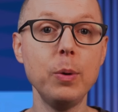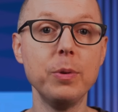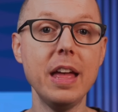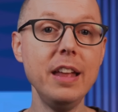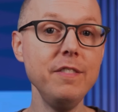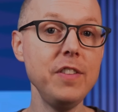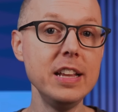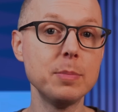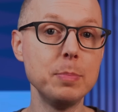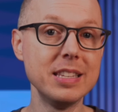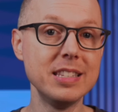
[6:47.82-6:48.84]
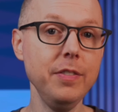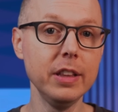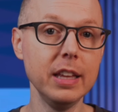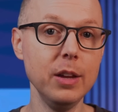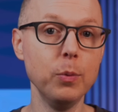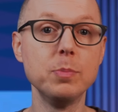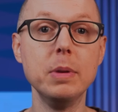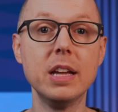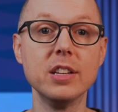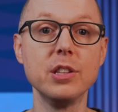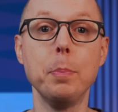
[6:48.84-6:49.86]
I went with Enphase specifically was
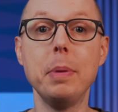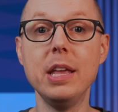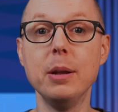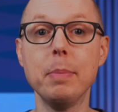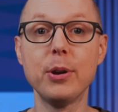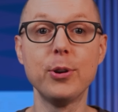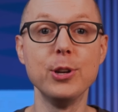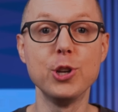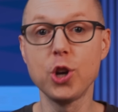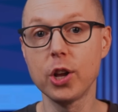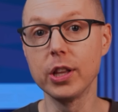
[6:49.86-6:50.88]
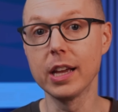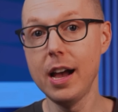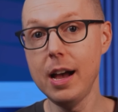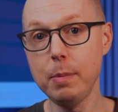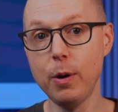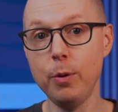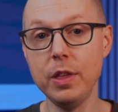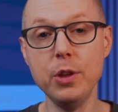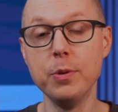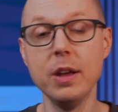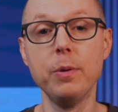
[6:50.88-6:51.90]
because of the peanut butter and chocolate combo
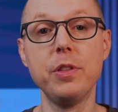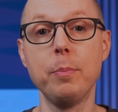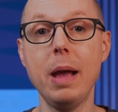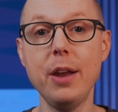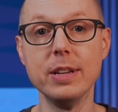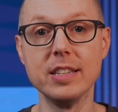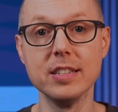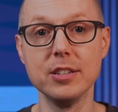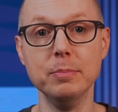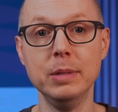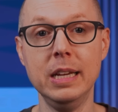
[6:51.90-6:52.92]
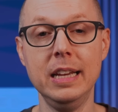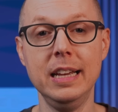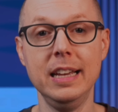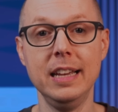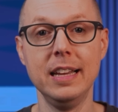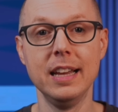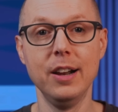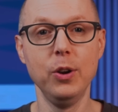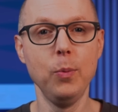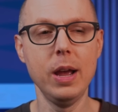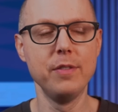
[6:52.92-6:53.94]
that you get with their battery system. I
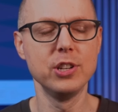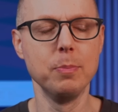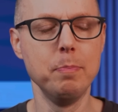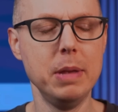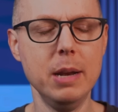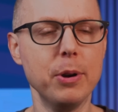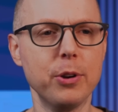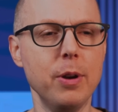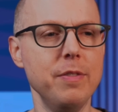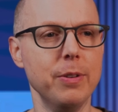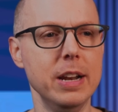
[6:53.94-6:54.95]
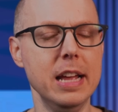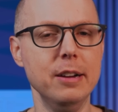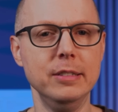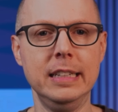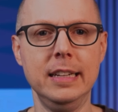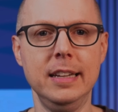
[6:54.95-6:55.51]
don't know why I have such a peanut butter craving right now.